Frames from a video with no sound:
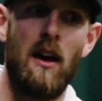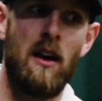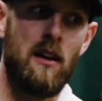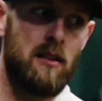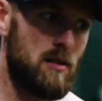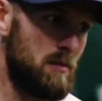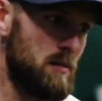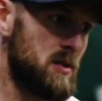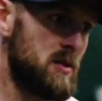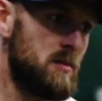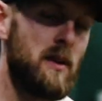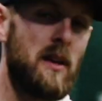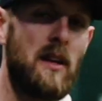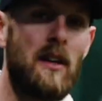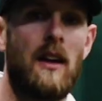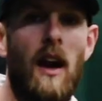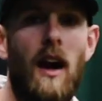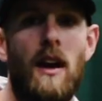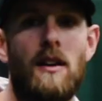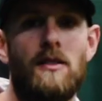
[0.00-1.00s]
Some
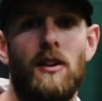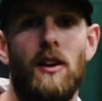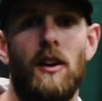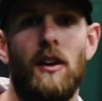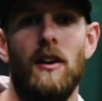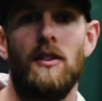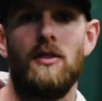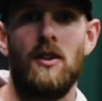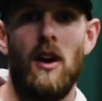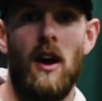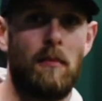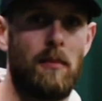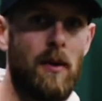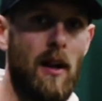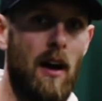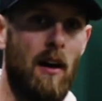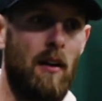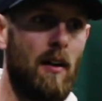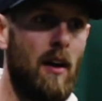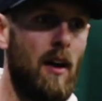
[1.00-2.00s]
speed guys are going to drop
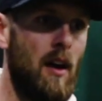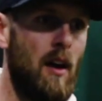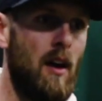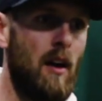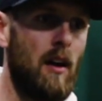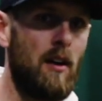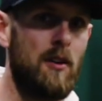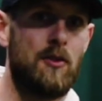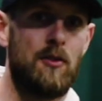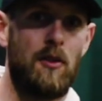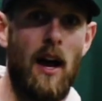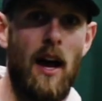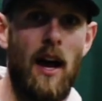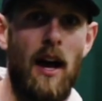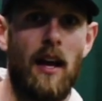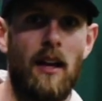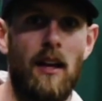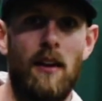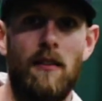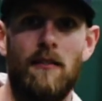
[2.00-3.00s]
down a
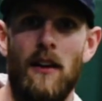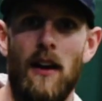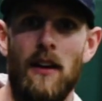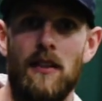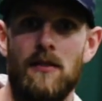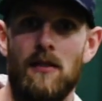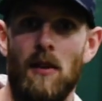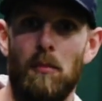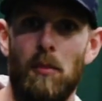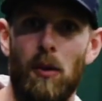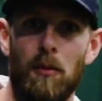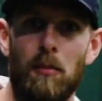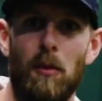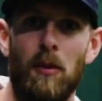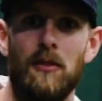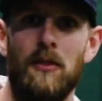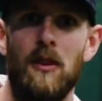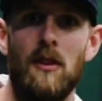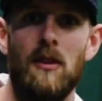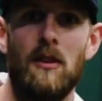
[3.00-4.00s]
drag if that's
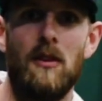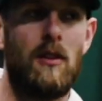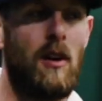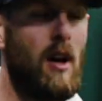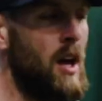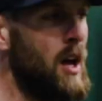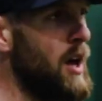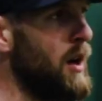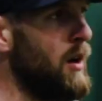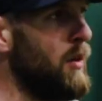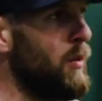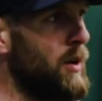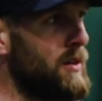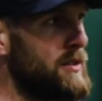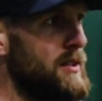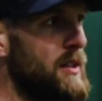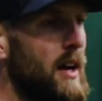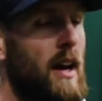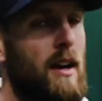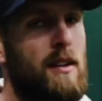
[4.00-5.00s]
applicable to you.
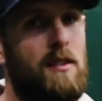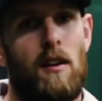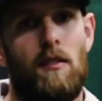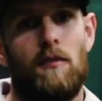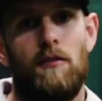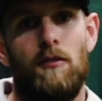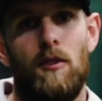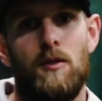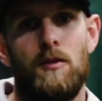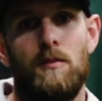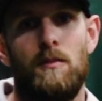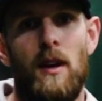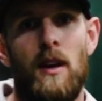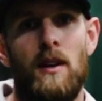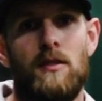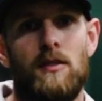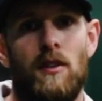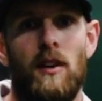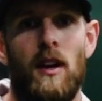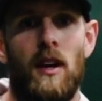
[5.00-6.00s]
Once the guy's on first
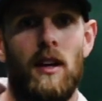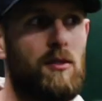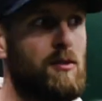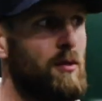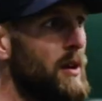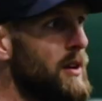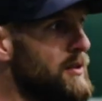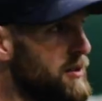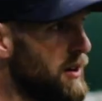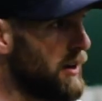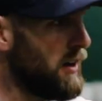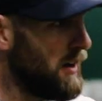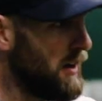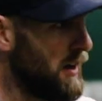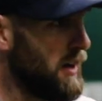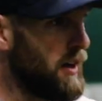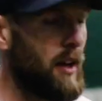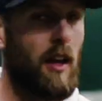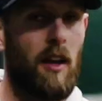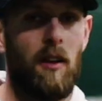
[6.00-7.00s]
base, our next swings are
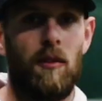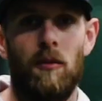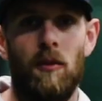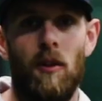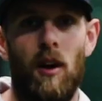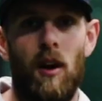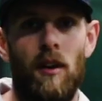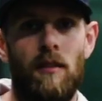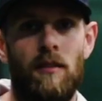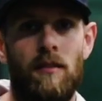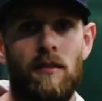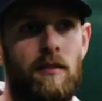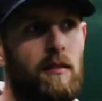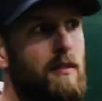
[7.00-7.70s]
hit and run.